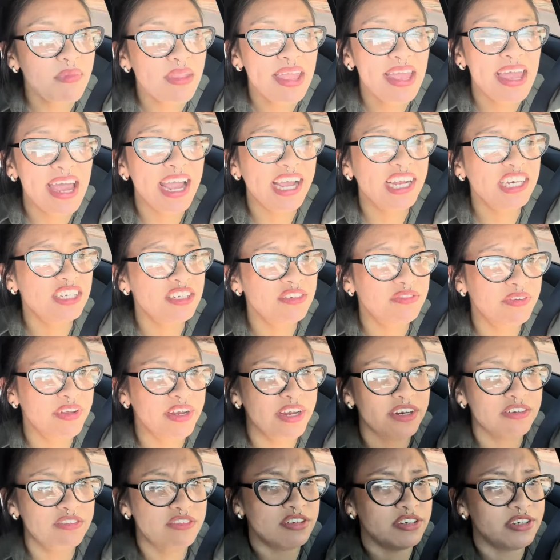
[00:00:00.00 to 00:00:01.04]
I just
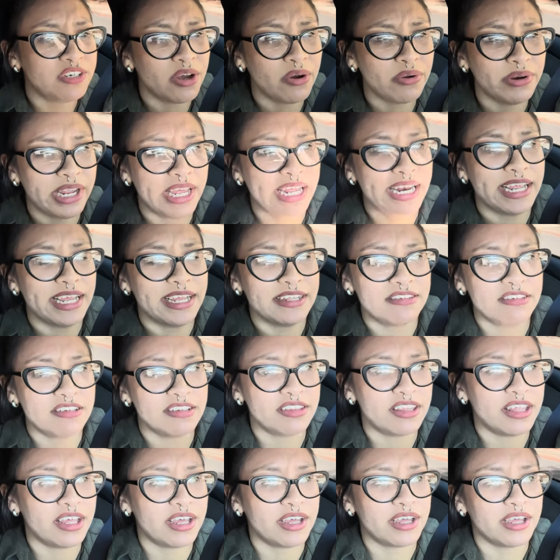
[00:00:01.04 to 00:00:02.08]
figured to donate it to
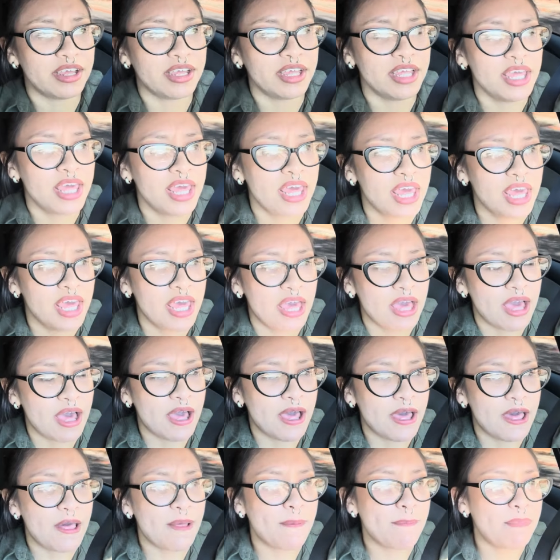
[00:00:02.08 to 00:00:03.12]
the
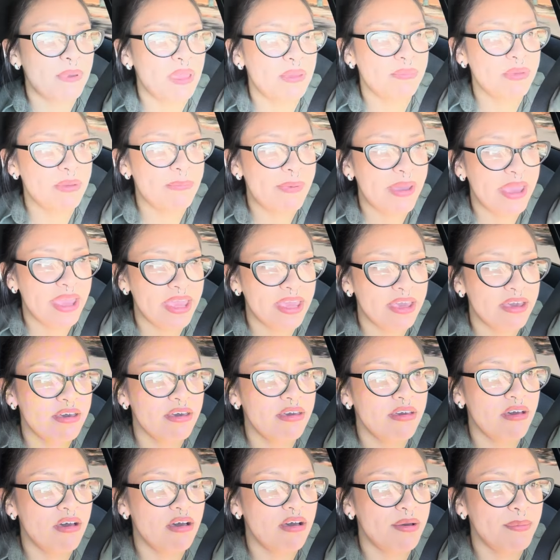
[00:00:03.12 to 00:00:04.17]
baby bank
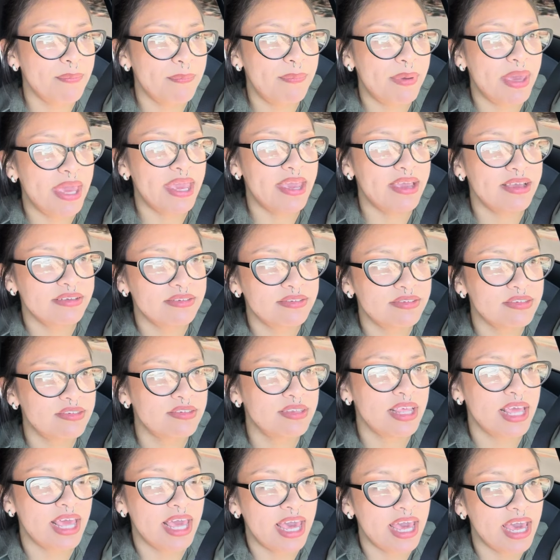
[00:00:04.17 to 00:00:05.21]
on base.
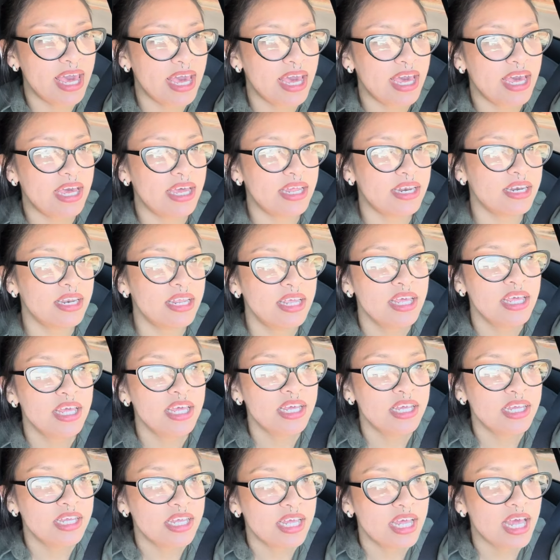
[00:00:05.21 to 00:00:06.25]
And
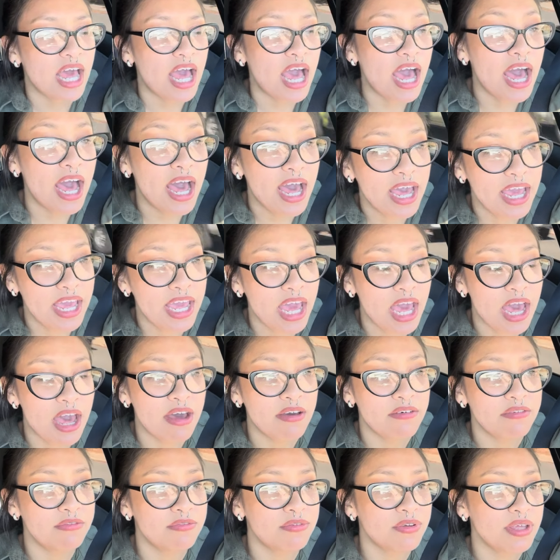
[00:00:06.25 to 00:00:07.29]
I
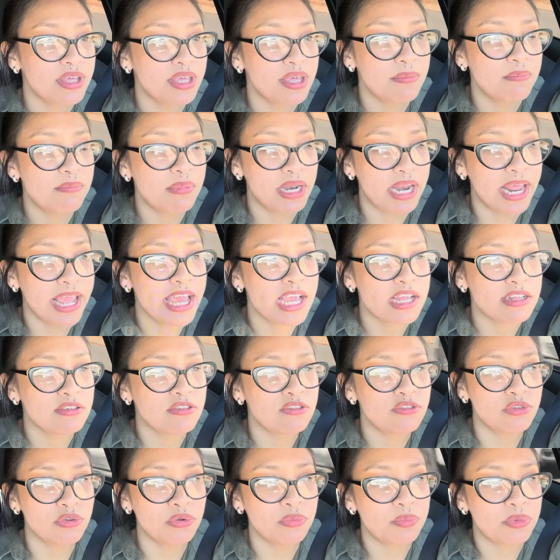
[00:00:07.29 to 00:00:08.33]
have been a
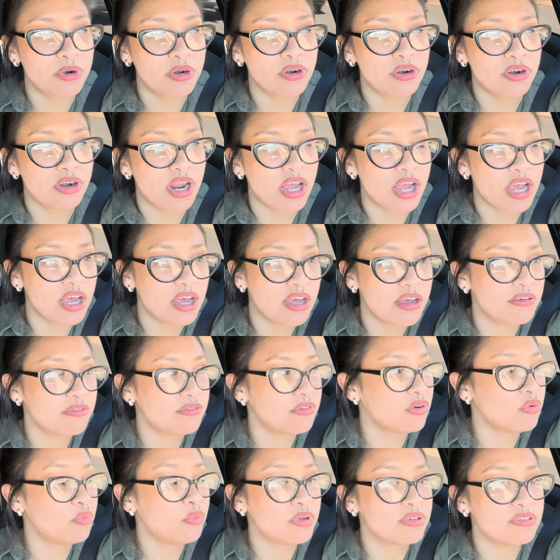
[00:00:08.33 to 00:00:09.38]
consumer of
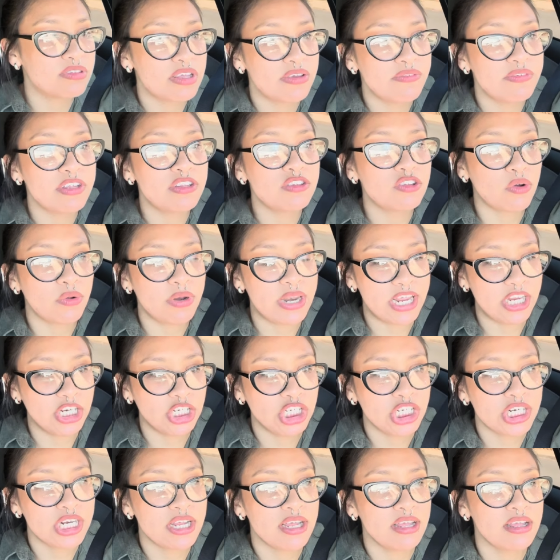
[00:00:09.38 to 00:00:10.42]
receiving
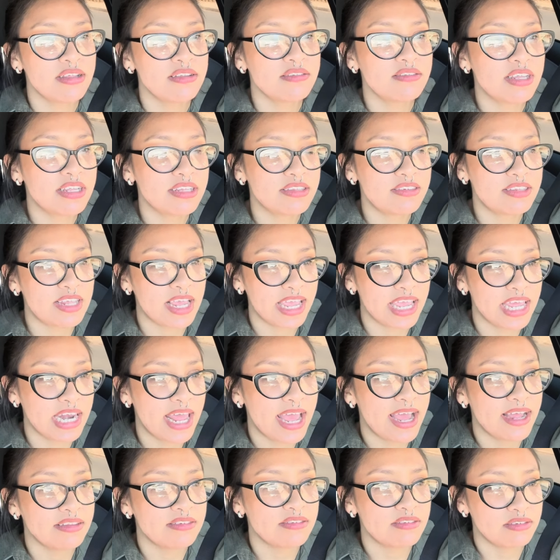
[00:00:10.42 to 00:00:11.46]
donations and
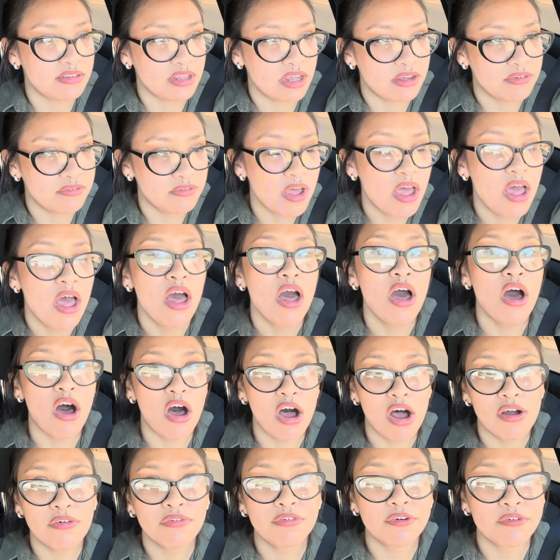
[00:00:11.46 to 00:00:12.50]
secondhand stuff
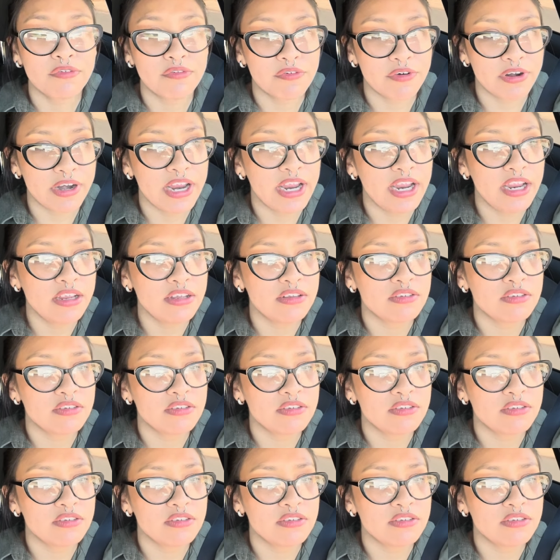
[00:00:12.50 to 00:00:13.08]
all for free.